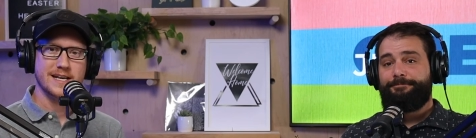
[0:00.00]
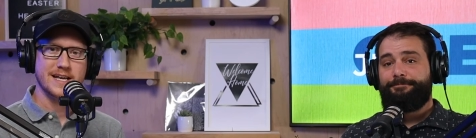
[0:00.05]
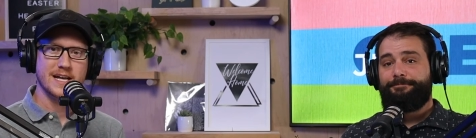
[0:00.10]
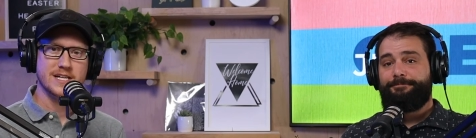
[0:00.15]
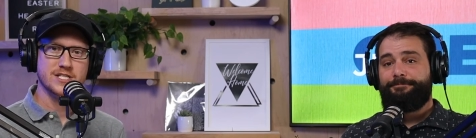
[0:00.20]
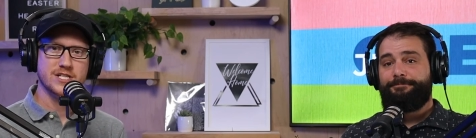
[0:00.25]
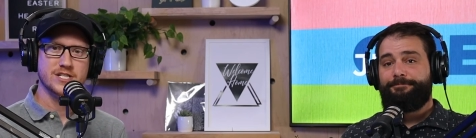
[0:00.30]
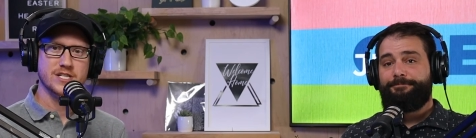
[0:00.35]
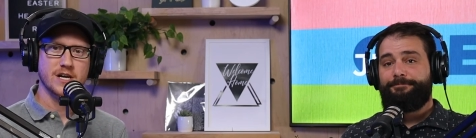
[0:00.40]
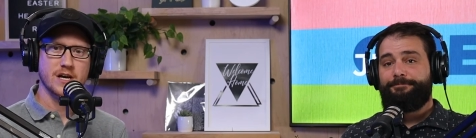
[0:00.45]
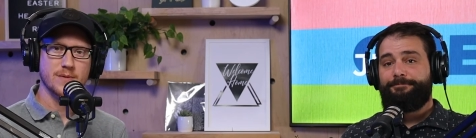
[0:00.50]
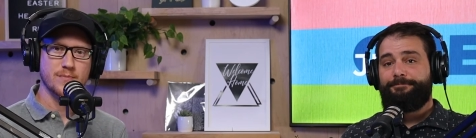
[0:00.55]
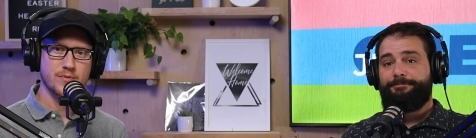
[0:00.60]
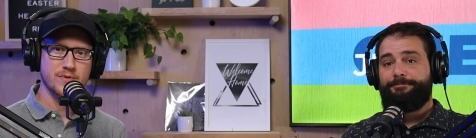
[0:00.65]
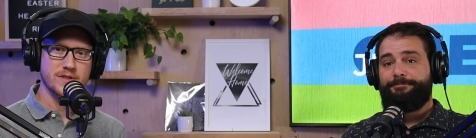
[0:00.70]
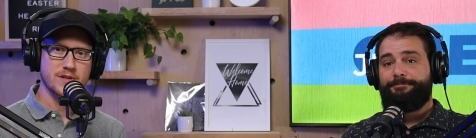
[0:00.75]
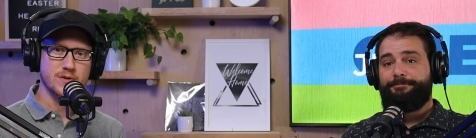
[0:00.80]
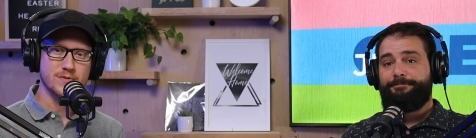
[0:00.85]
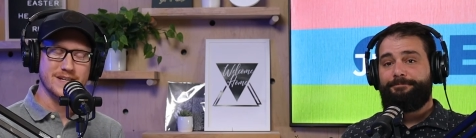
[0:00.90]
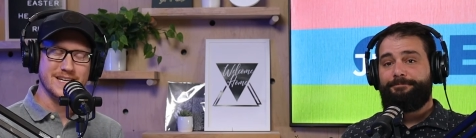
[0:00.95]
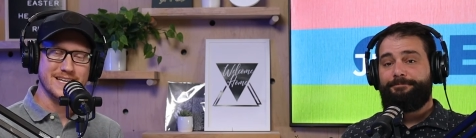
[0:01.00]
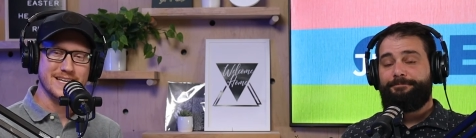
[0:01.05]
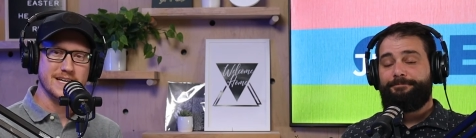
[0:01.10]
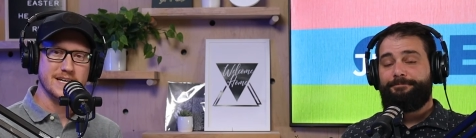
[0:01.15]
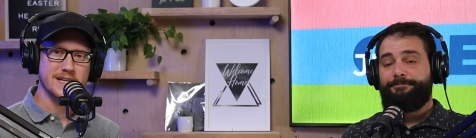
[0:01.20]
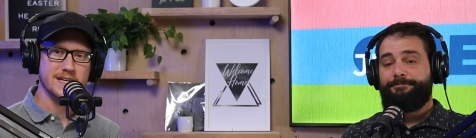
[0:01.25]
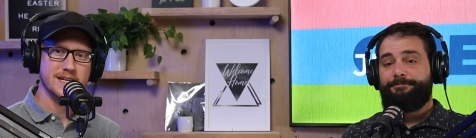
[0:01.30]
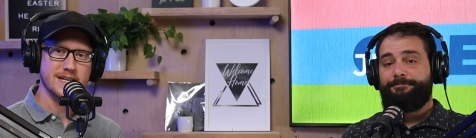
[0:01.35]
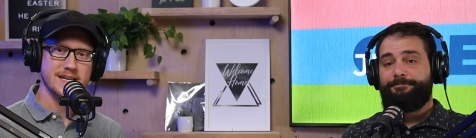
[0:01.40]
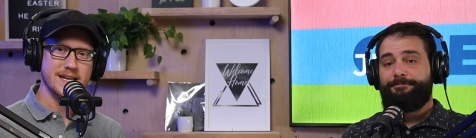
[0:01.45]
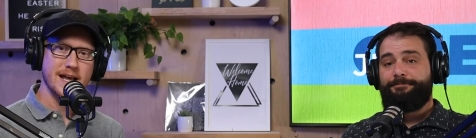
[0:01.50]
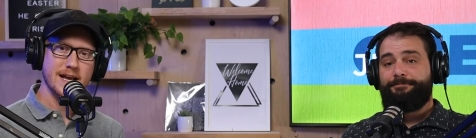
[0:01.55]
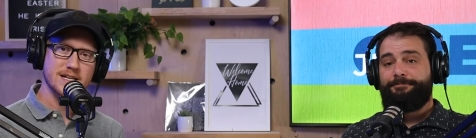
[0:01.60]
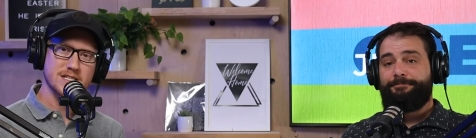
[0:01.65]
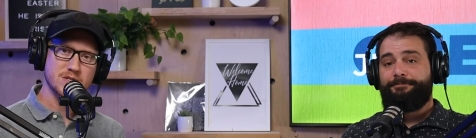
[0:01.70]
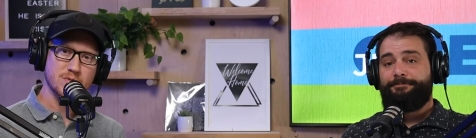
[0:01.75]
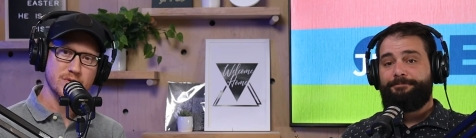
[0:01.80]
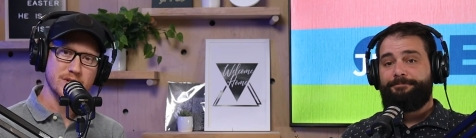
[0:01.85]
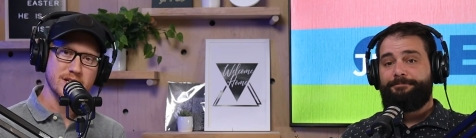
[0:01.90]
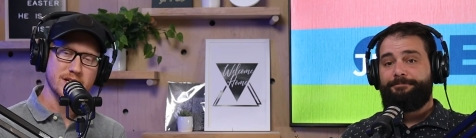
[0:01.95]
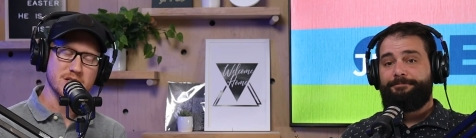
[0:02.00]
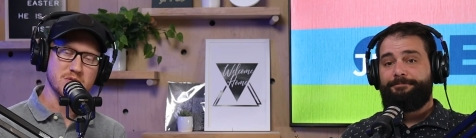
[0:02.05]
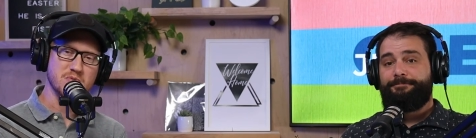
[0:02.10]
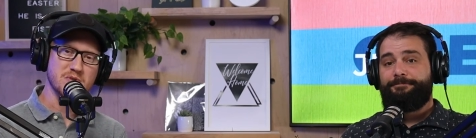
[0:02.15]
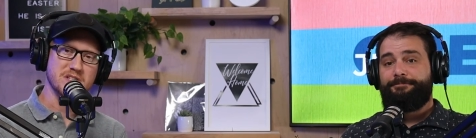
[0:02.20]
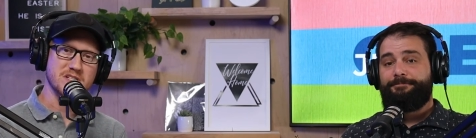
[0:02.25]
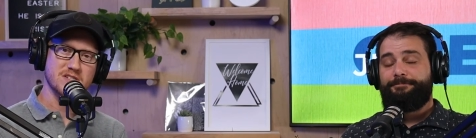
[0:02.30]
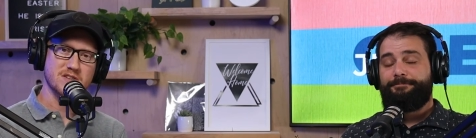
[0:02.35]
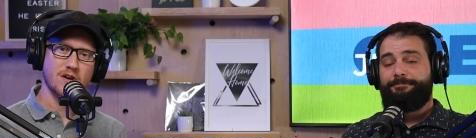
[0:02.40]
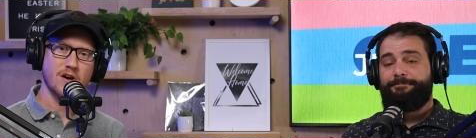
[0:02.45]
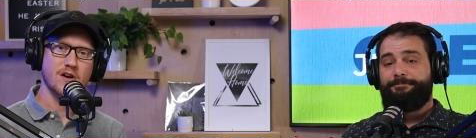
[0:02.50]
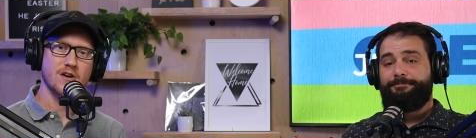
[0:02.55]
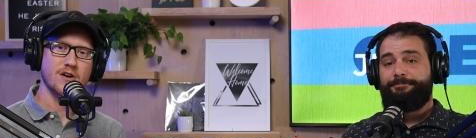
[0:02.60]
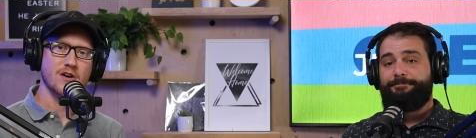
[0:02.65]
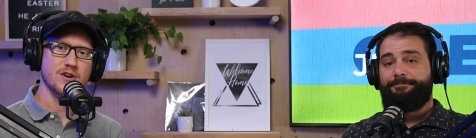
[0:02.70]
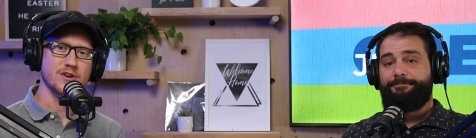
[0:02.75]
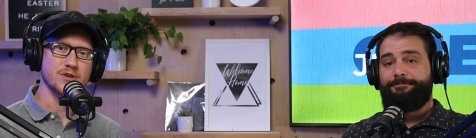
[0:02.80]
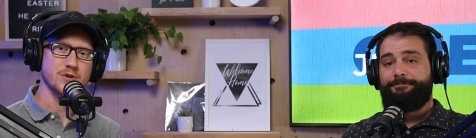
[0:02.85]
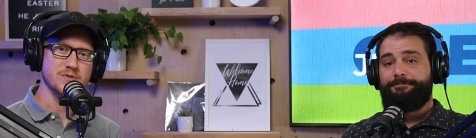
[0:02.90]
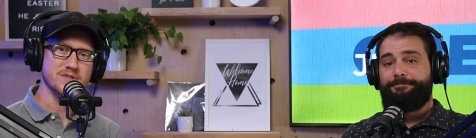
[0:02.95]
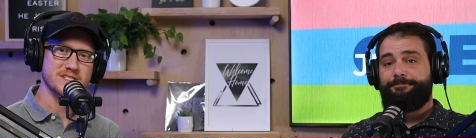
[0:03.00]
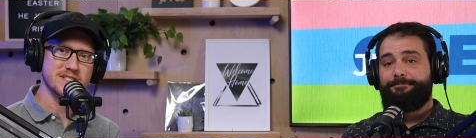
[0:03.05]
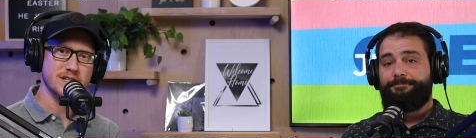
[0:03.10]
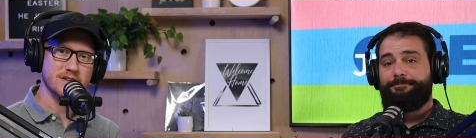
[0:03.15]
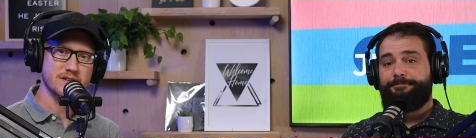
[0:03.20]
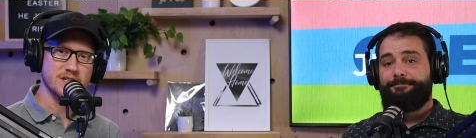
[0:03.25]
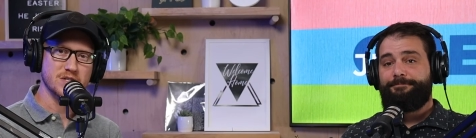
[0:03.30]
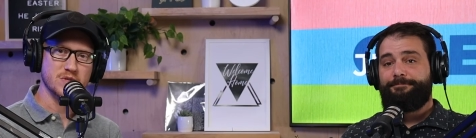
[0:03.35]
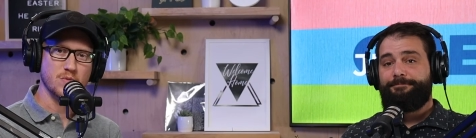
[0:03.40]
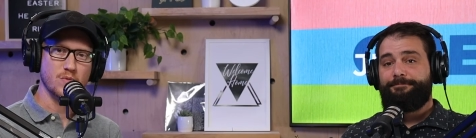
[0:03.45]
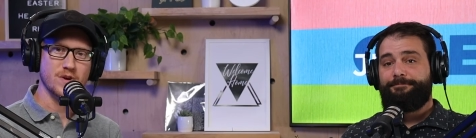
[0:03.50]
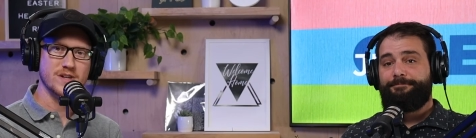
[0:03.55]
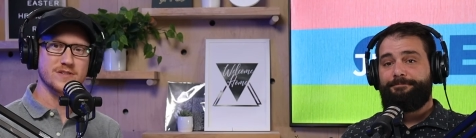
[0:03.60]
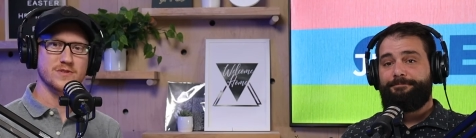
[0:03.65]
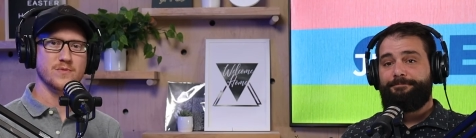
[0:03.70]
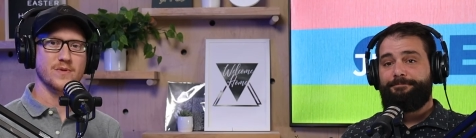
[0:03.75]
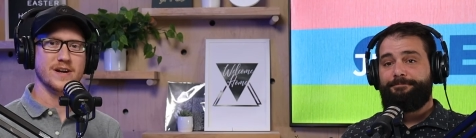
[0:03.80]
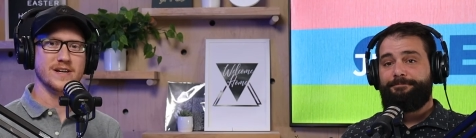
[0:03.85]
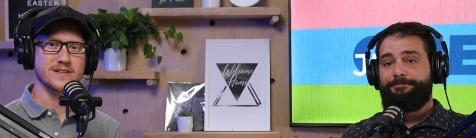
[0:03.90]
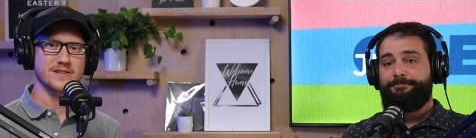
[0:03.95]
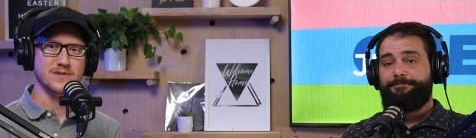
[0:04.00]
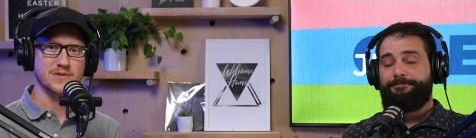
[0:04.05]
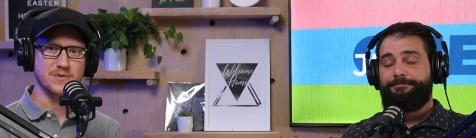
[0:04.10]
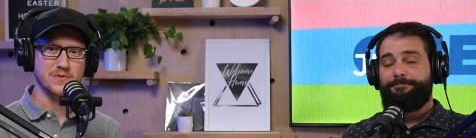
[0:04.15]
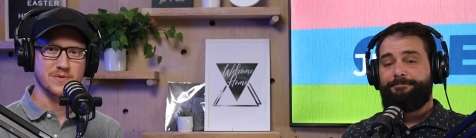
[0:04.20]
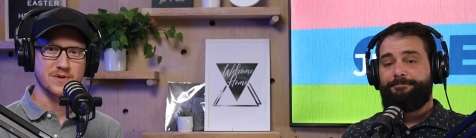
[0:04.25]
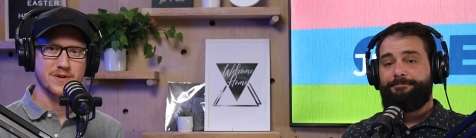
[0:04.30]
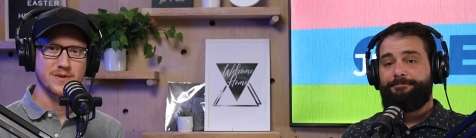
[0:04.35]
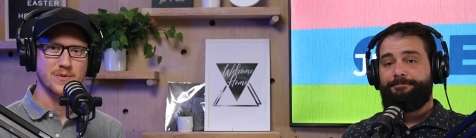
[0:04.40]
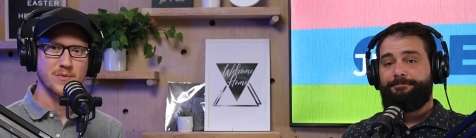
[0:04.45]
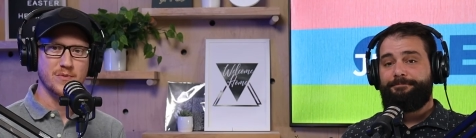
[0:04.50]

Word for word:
Speaker 1: catch up with you again next week as we start our new series, What Do I Do